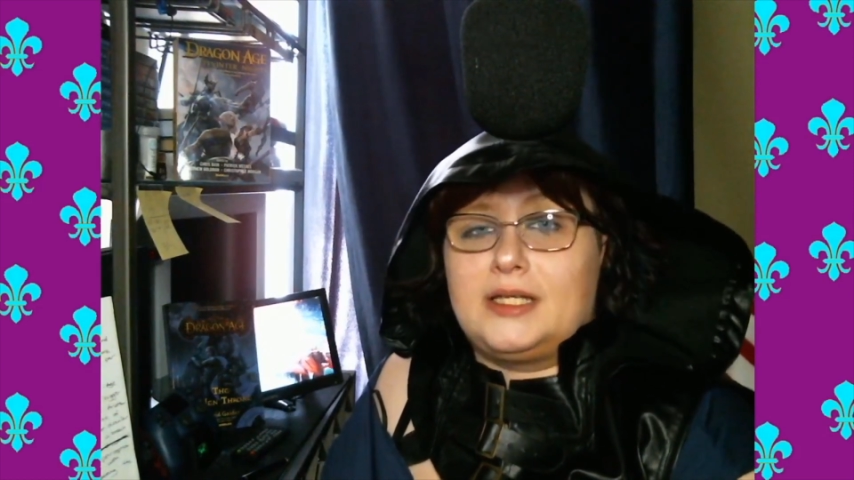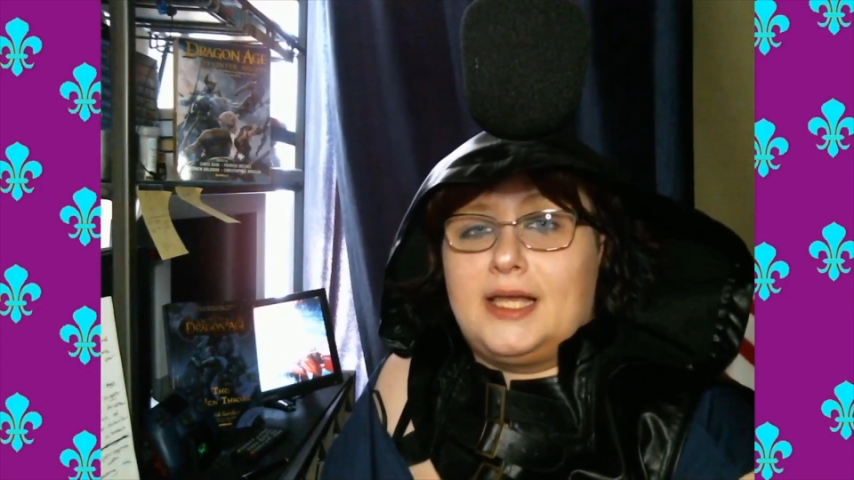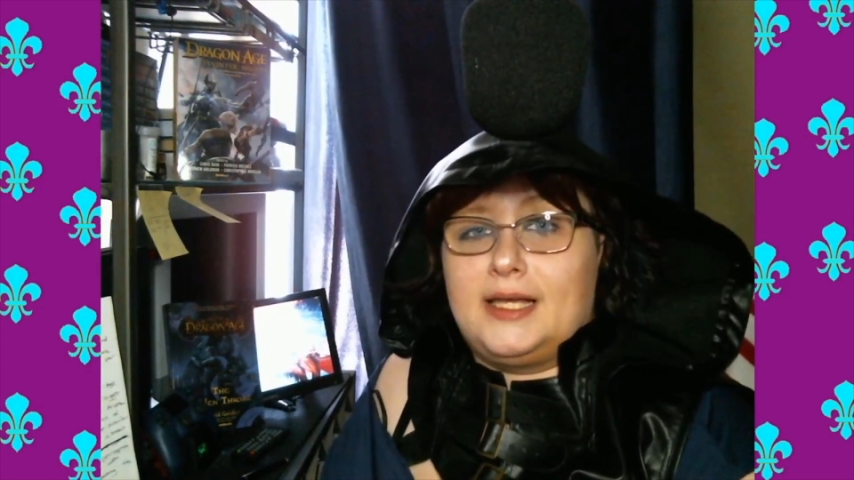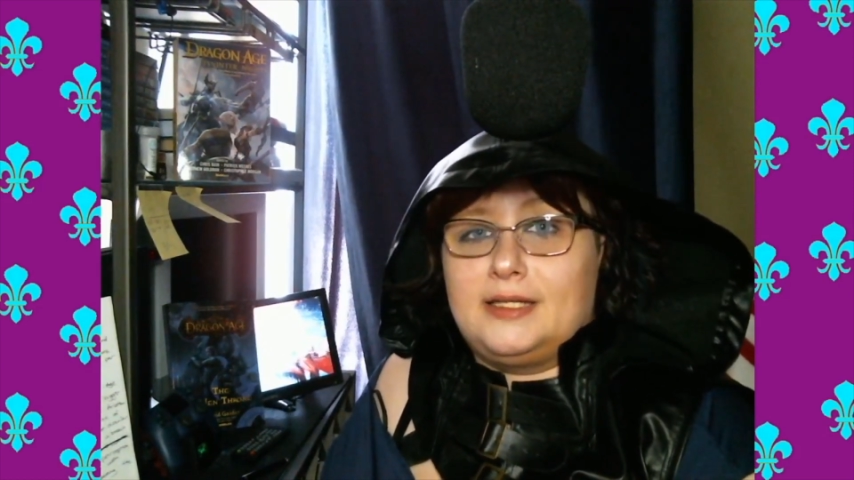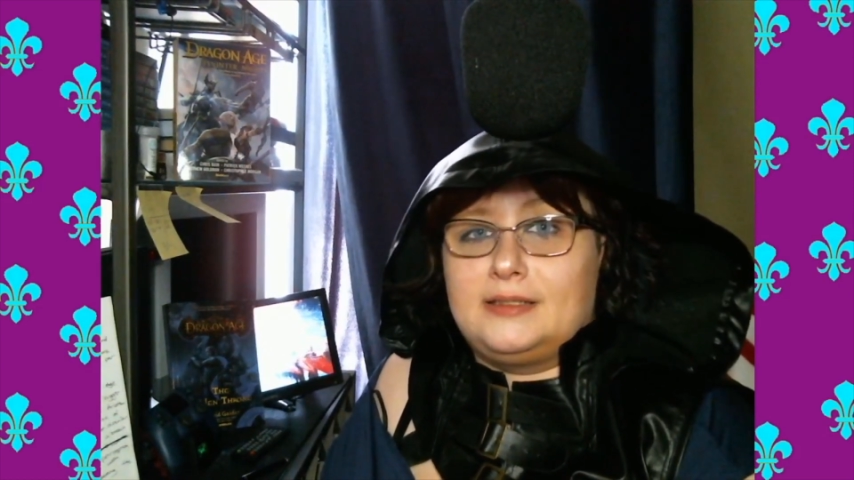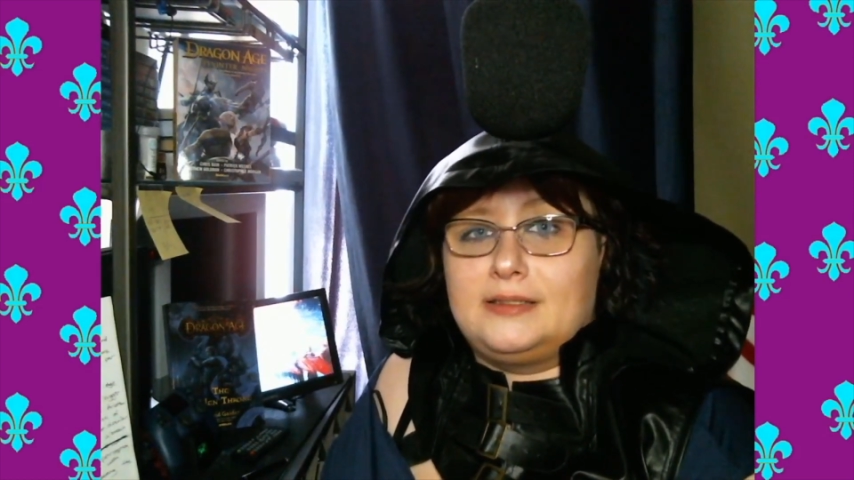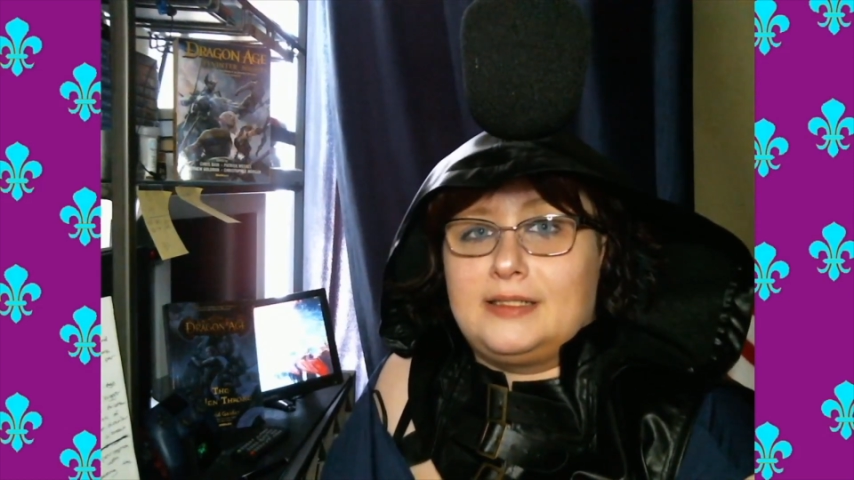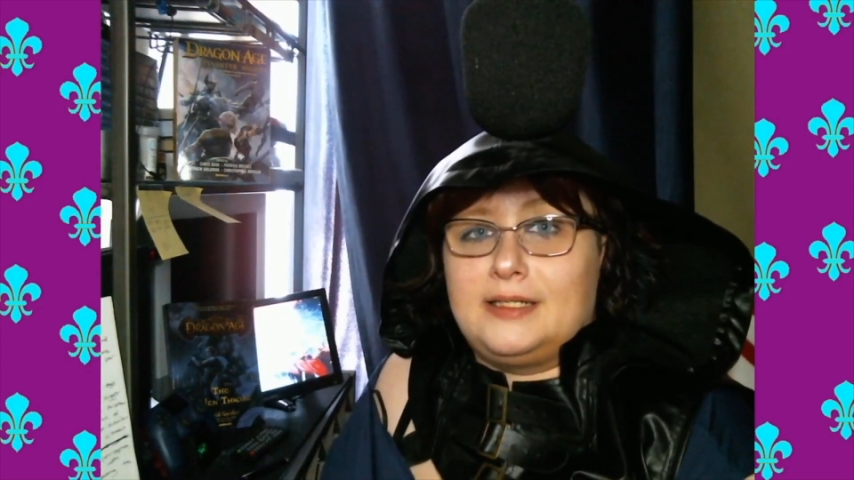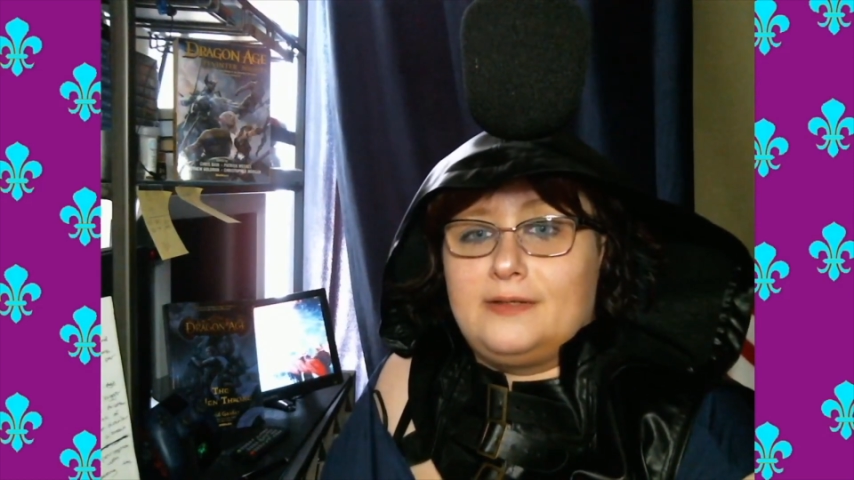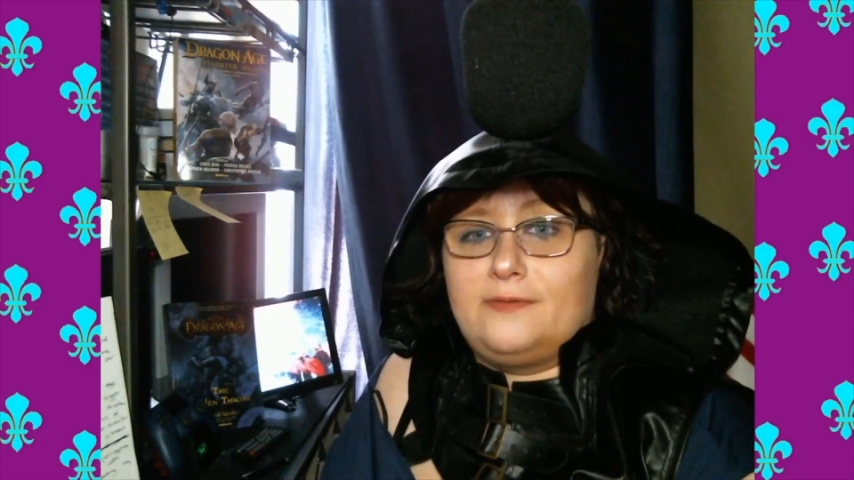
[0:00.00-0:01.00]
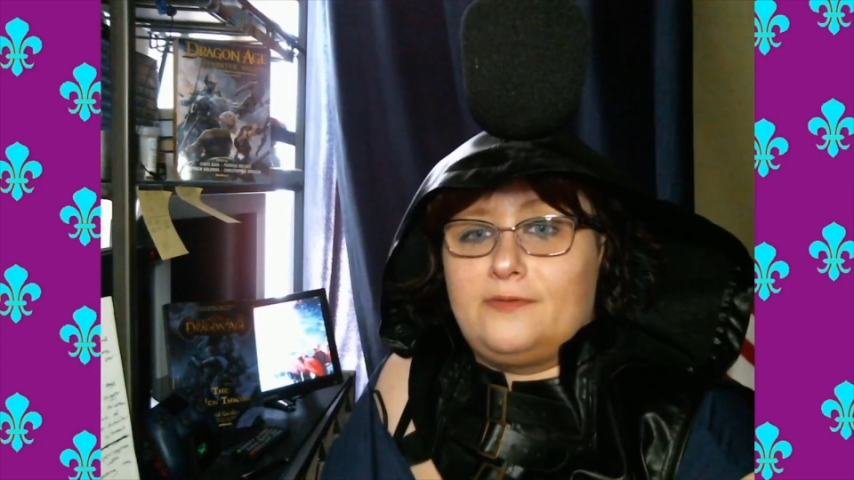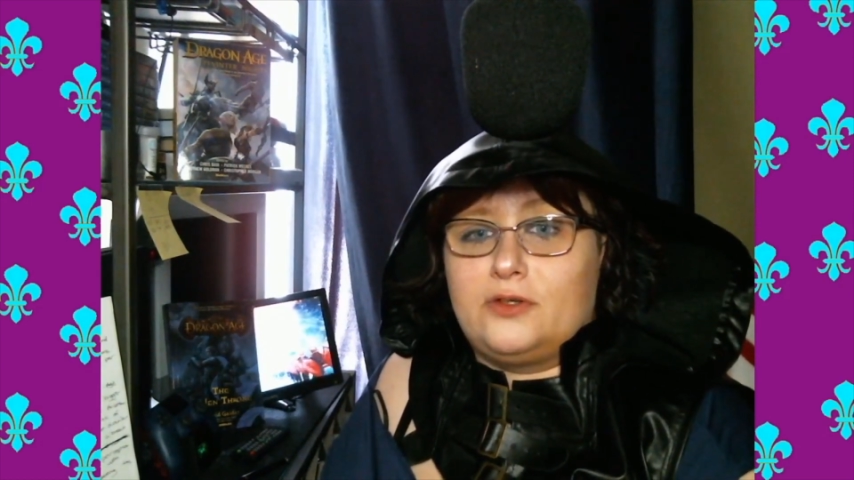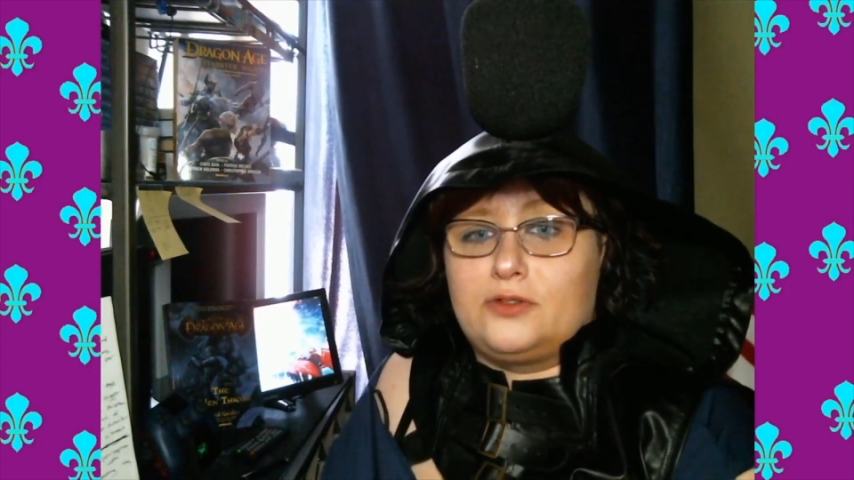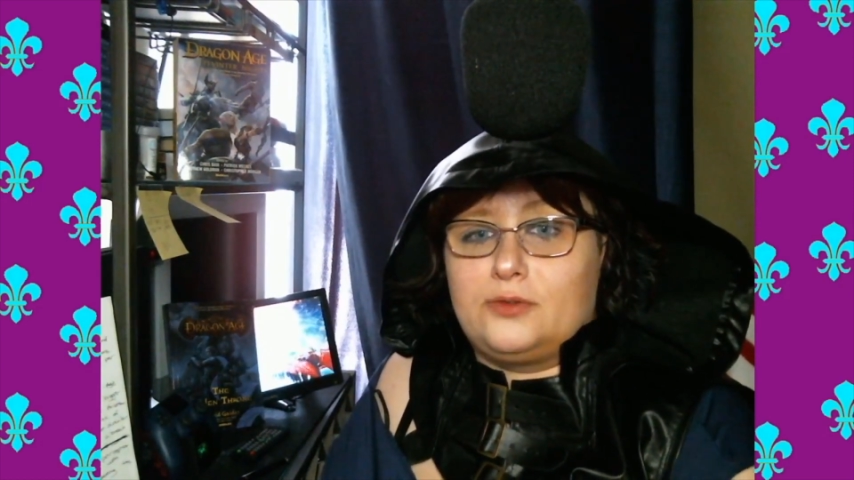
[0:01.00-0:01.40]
and if those